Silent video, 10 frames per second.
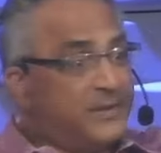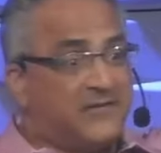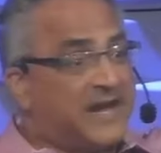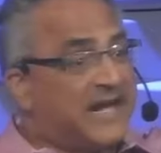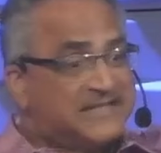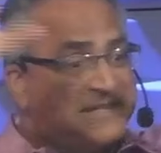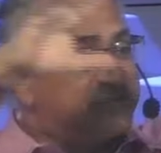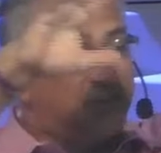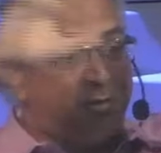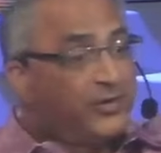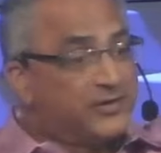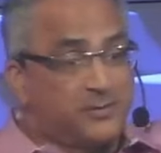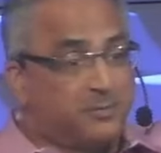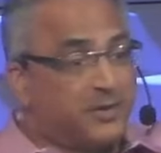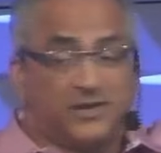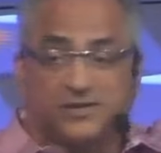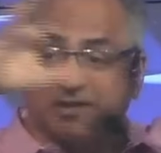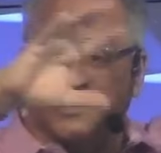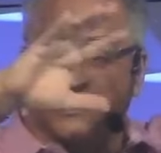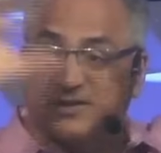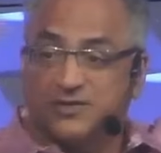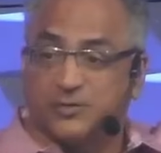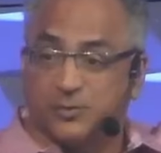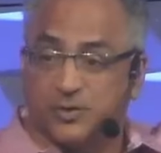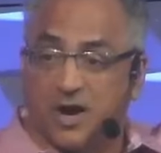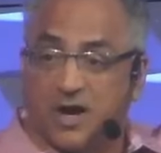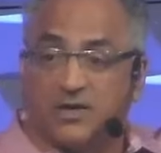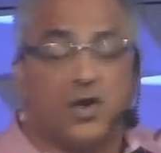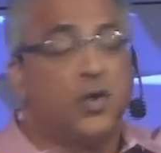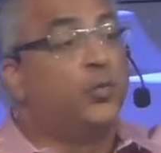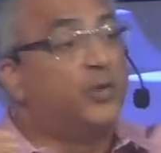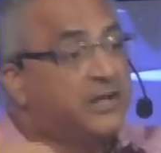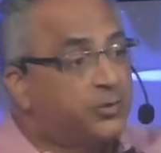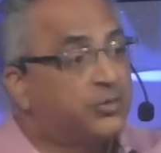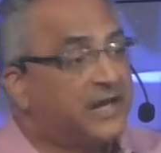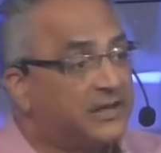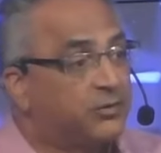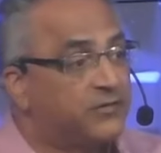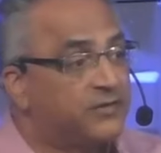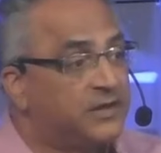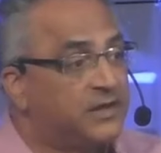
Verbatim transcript: have access to all this abundance and connection through God, we create graven,